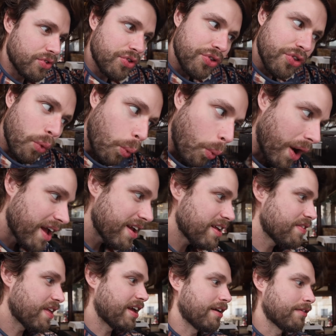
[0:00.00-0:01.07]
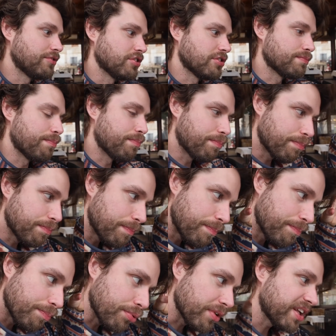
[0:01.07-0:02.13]
the way they have just
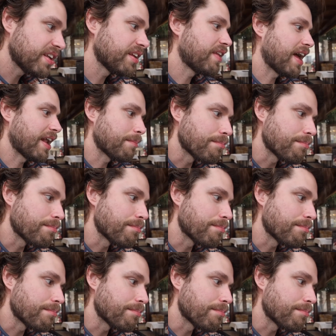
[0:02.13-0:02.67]
blended that